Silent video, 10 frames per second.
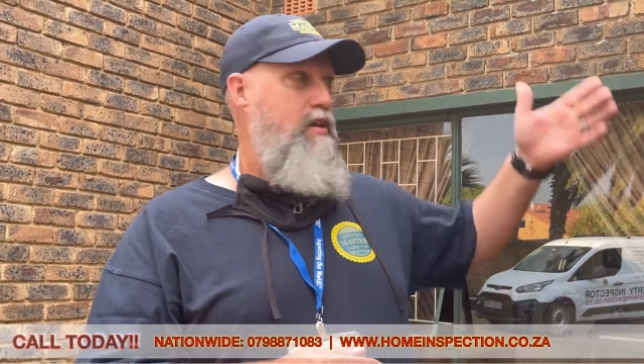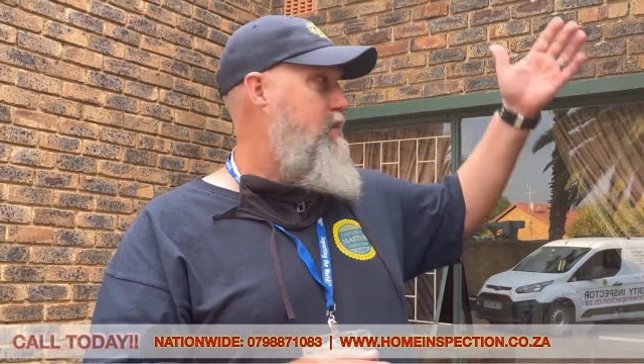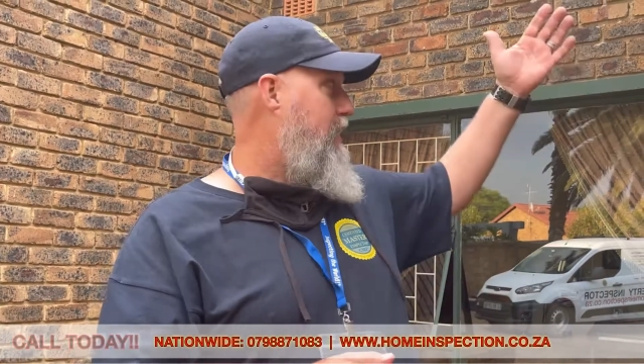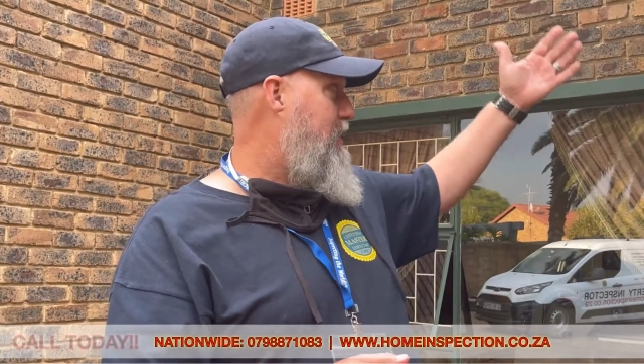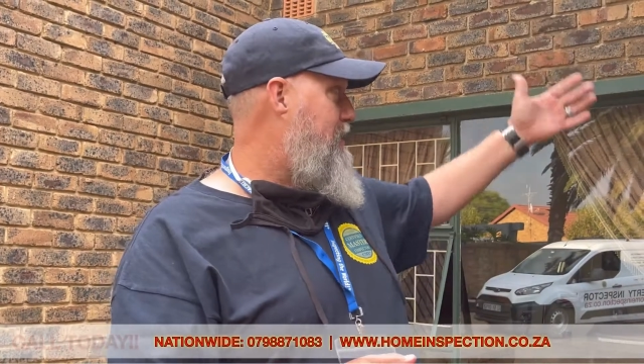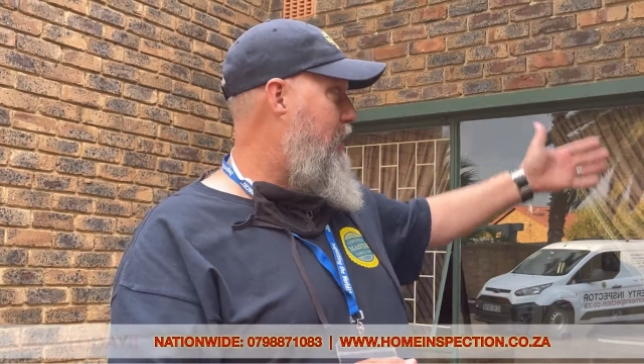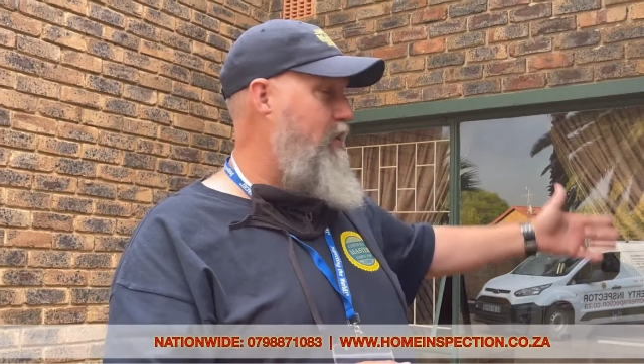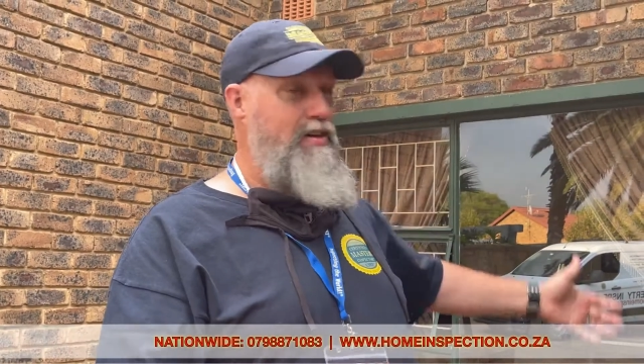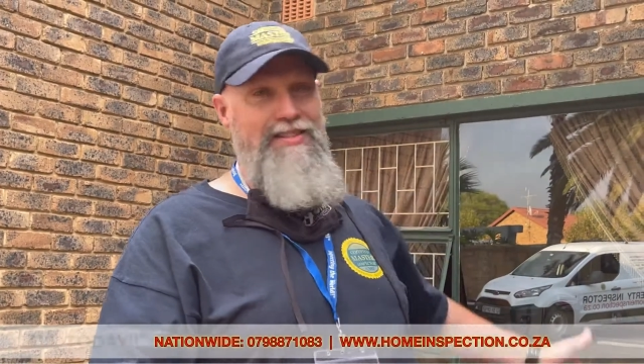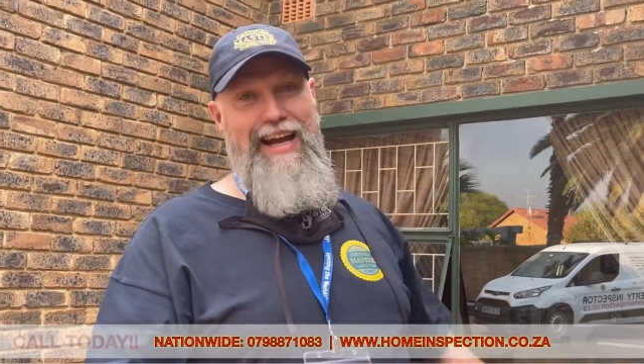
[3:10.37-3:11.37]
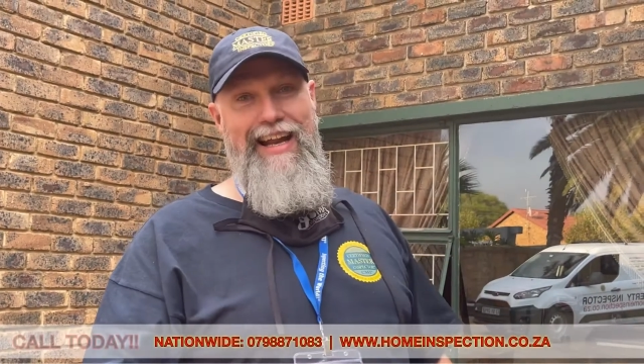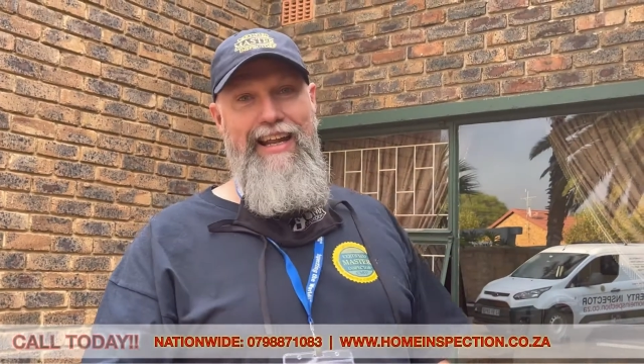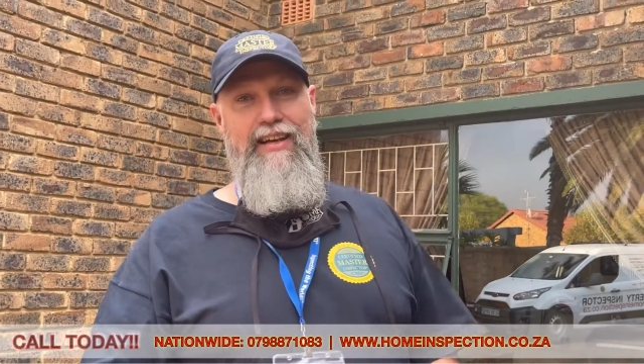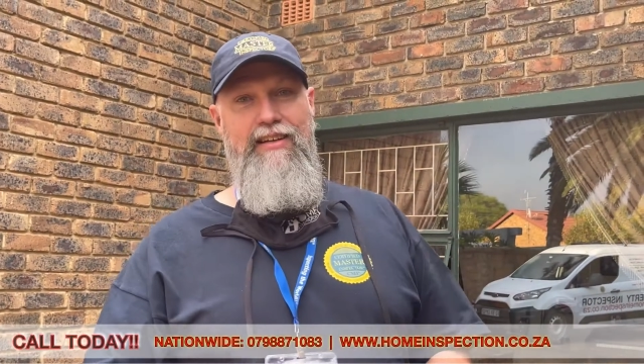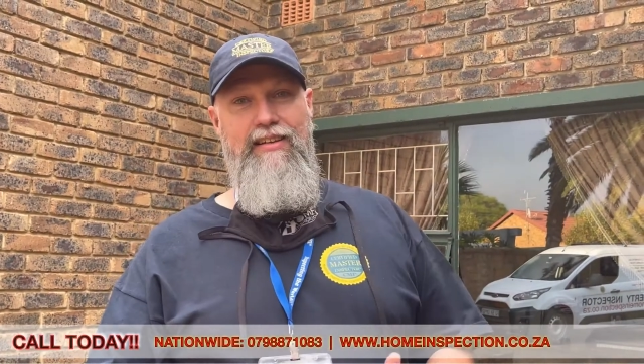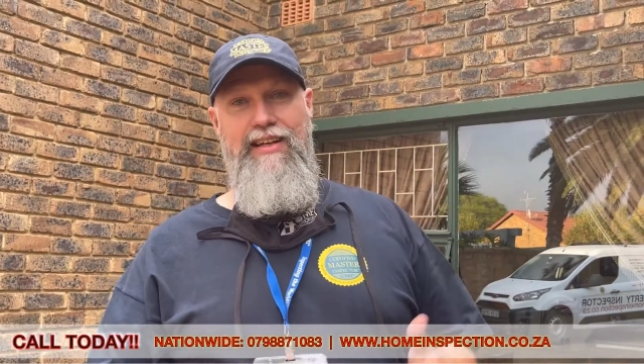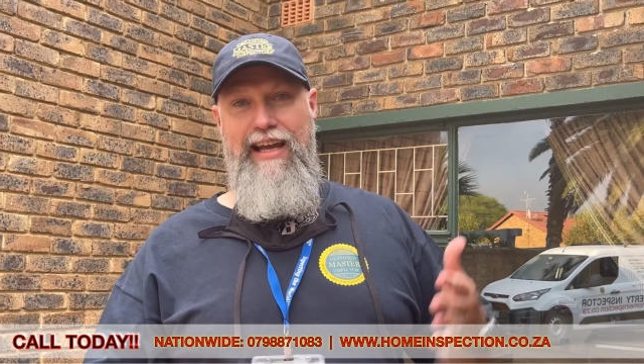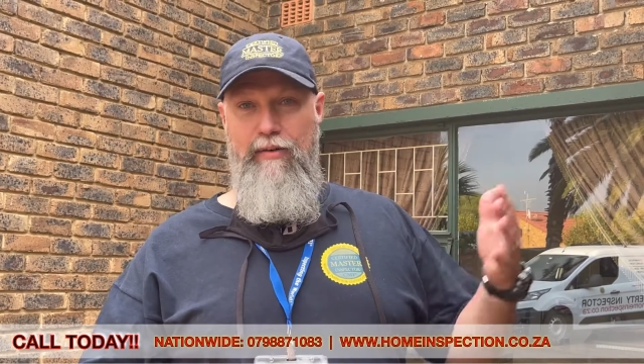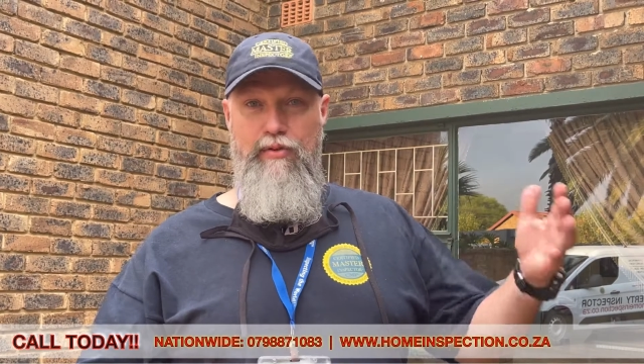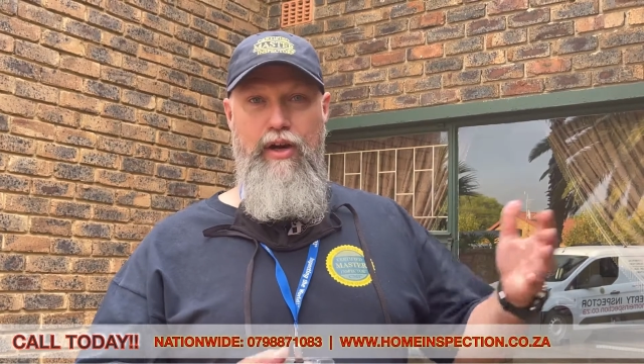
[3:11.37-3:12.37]
the exterior siding and
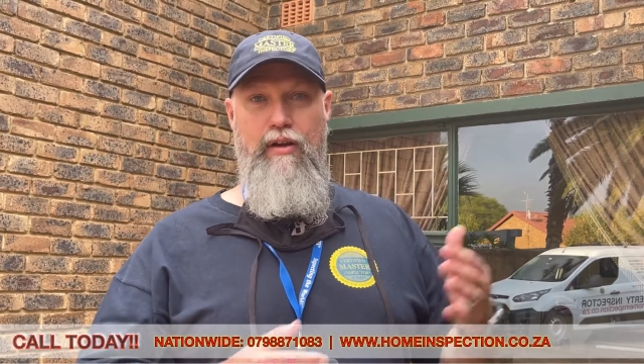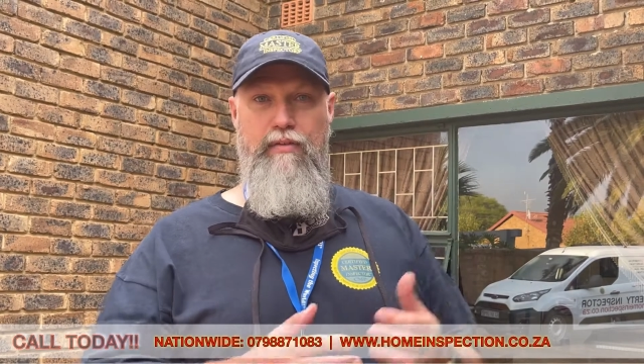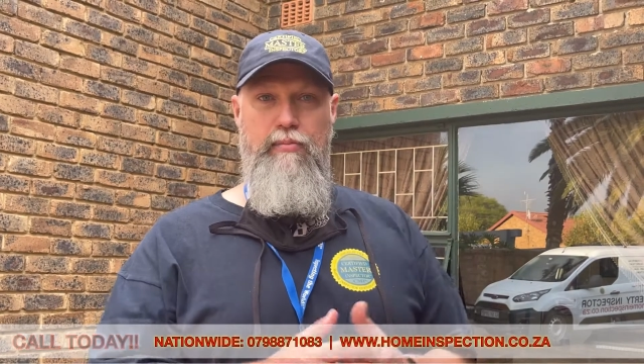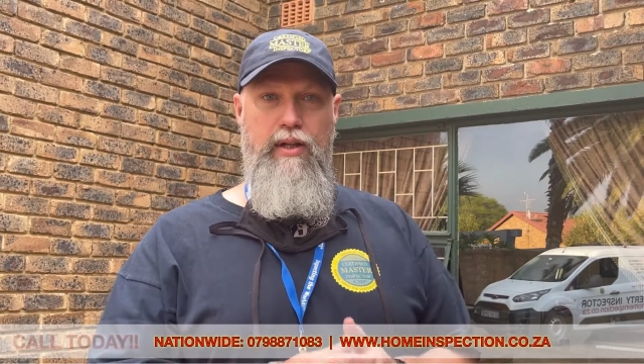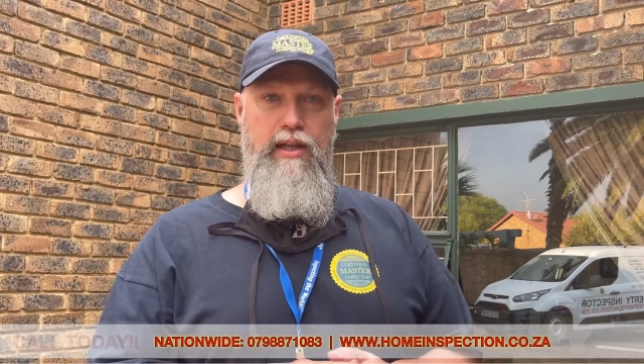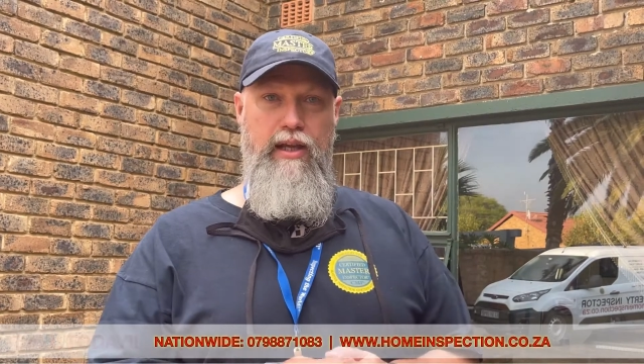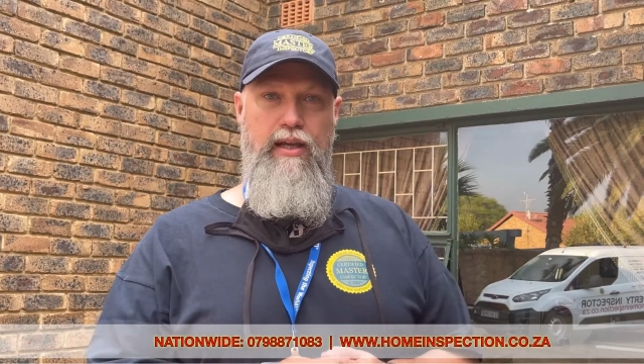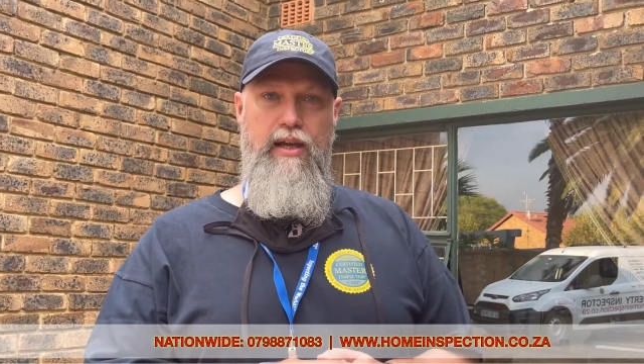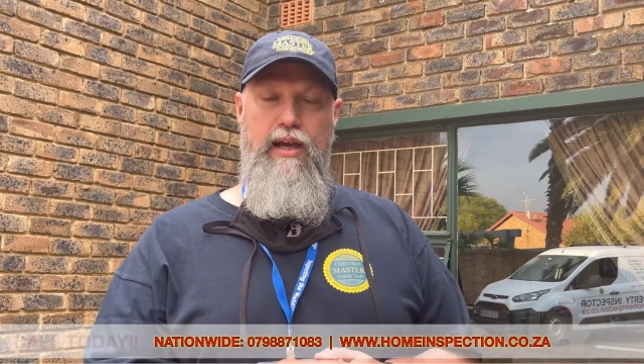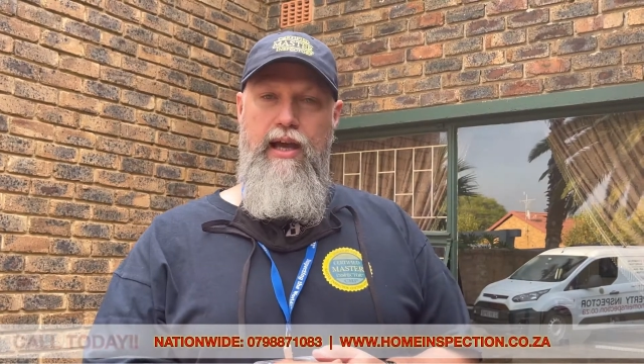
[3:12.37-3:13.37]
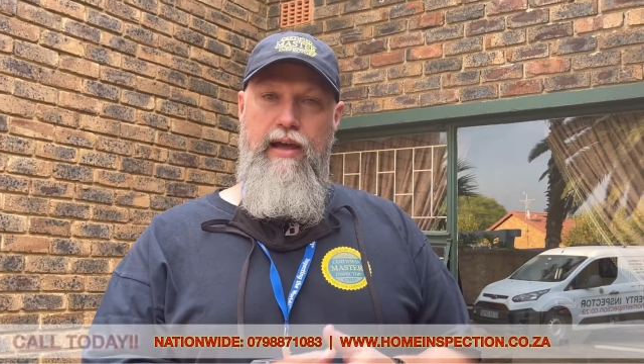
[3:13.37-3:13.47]
covering of the building, and then